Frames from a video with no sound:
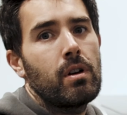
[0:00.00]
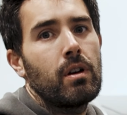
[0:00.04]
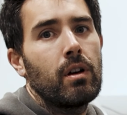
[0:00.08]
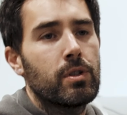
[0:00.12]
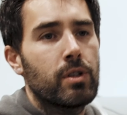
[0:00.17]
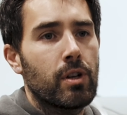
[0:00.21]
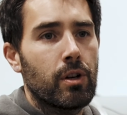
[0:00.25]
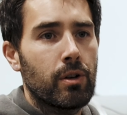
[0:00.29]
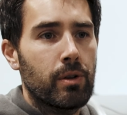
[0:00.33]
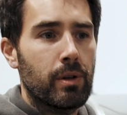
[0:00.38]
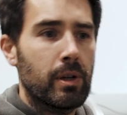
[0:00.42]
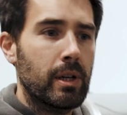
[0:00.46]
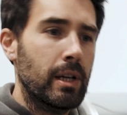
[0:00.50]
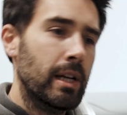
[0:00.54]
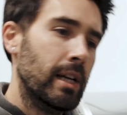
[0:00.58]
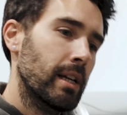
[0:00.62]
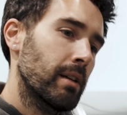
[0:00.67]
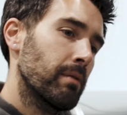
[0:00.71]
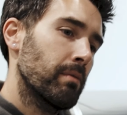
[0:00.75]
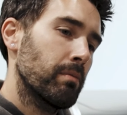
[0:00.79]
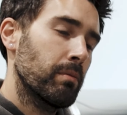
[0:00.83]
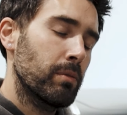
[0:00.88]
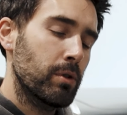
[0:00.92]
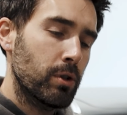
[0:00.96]
So
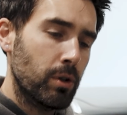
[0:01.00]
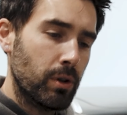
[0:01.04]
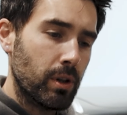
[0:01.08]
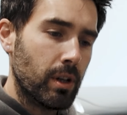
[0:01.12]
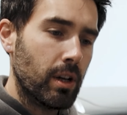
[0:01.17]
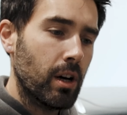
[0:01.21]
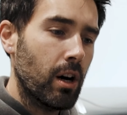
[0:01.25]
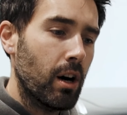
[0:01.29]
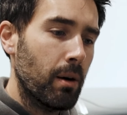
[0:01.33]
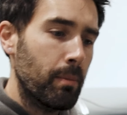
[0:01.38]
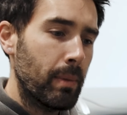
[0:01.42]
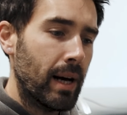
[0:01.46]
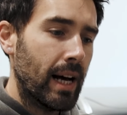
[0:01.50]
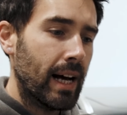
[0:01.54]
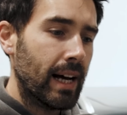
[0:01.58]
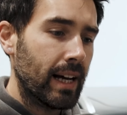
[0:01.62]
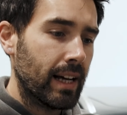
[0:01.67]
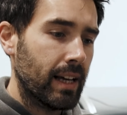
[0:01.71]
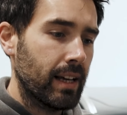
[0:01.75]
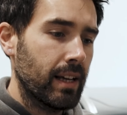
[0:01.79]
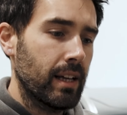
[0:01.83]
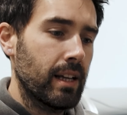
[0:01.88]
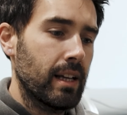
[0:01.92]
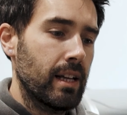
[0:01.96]
took the car
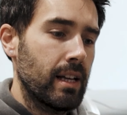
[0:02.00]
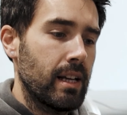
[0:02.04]
back,